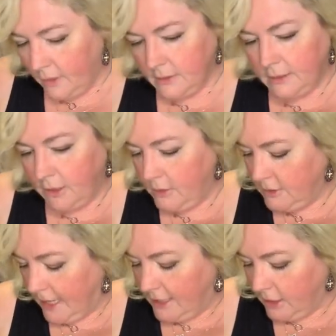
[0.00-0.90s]
So you
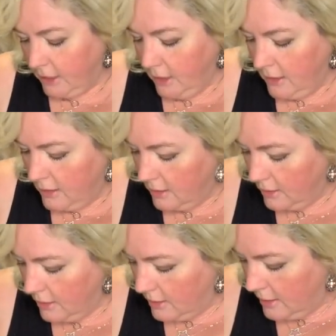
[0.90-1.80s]
take your
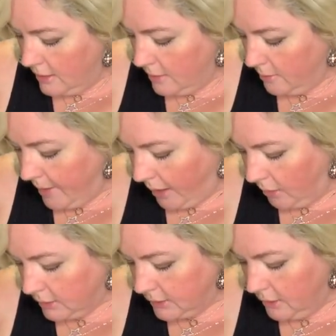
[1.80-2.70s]

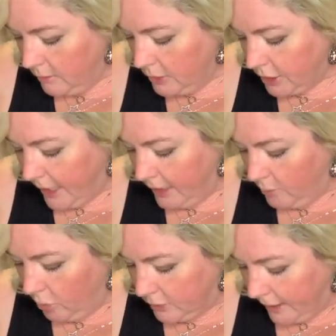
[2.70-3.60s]
belt, which I had pulled